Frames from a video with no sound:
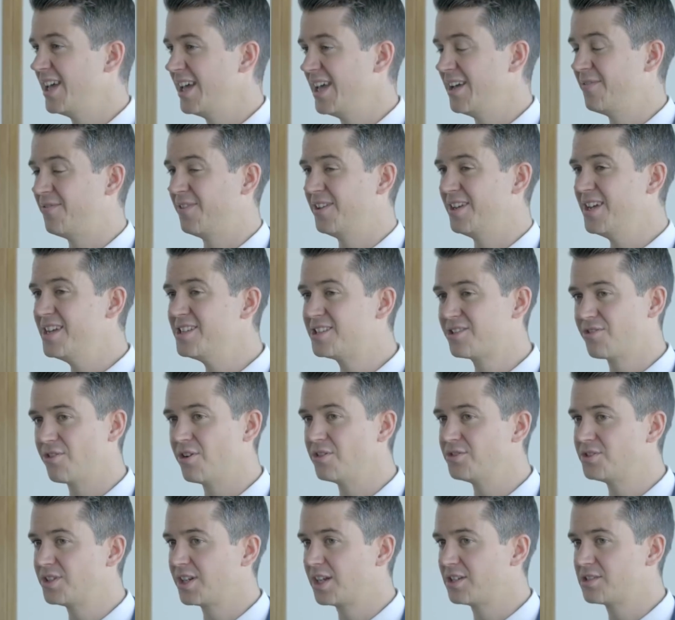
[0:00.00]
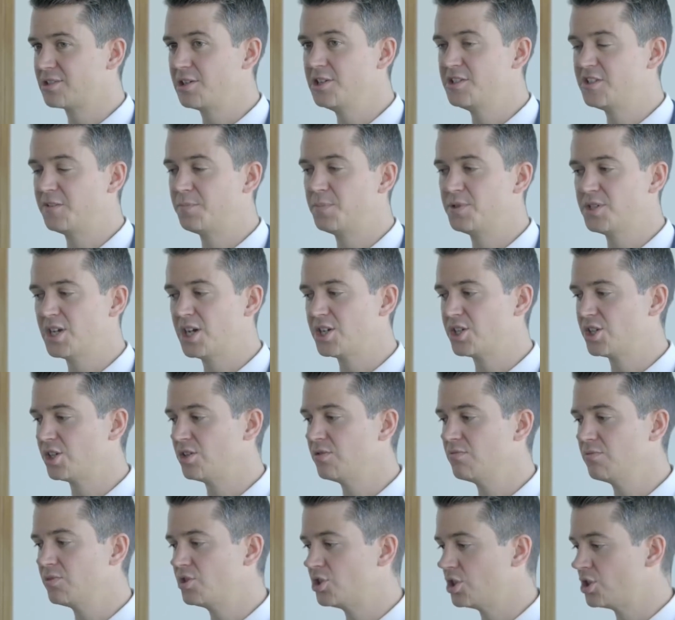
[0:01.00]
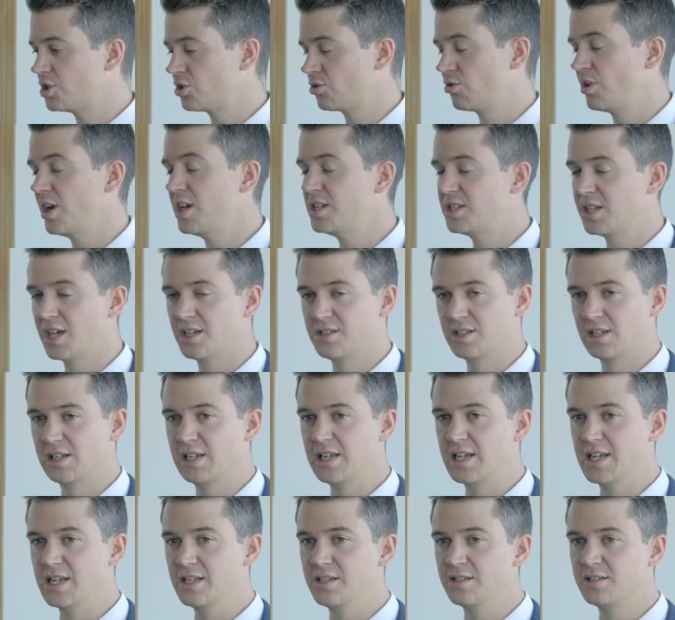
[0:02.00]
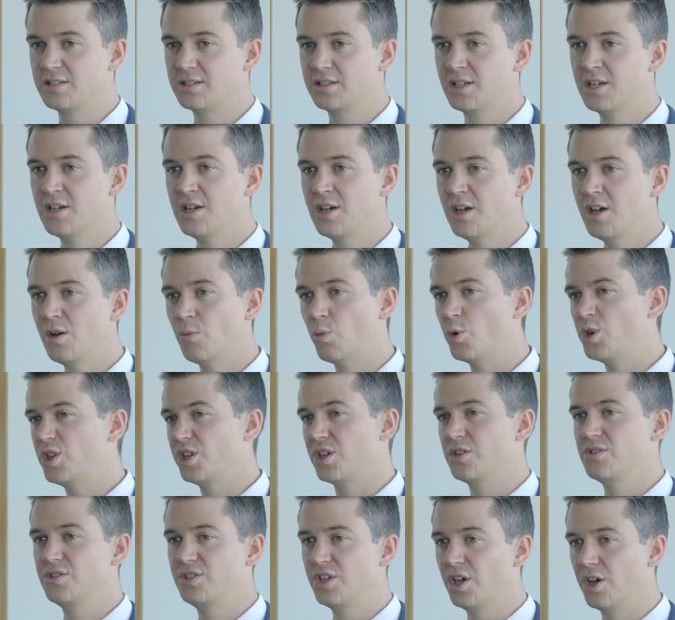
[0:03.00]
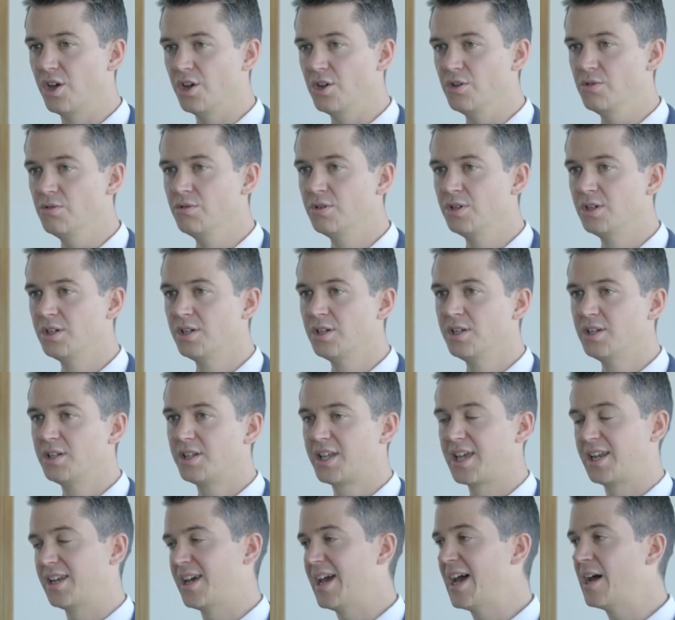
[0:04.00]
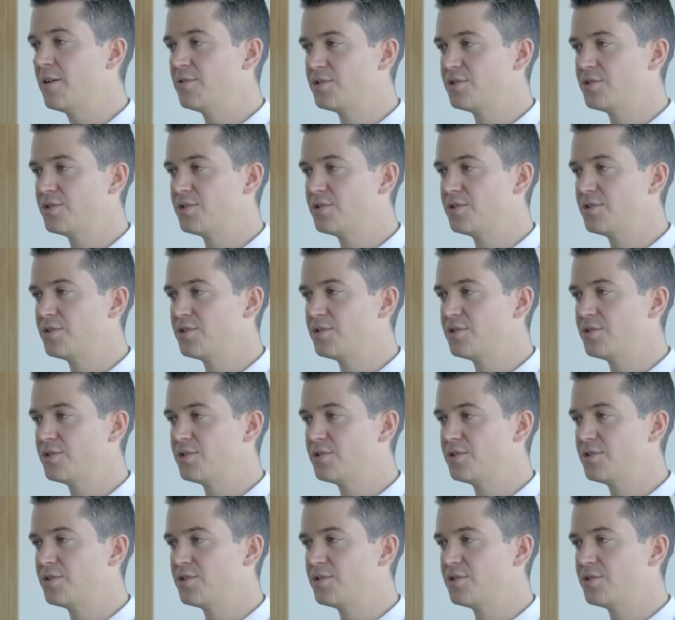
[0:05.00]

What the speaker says: If it is granting exclusive possession, just treat it as a lease. What you can do, get it